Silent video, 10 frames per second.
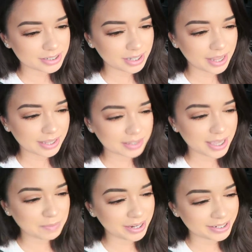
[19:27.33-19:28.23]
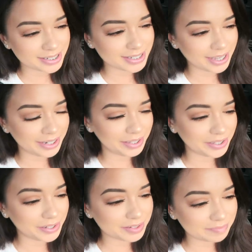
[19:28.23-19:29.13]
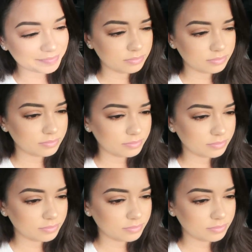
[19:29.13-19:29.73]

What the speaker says: to, like, keep it entertaining, you know?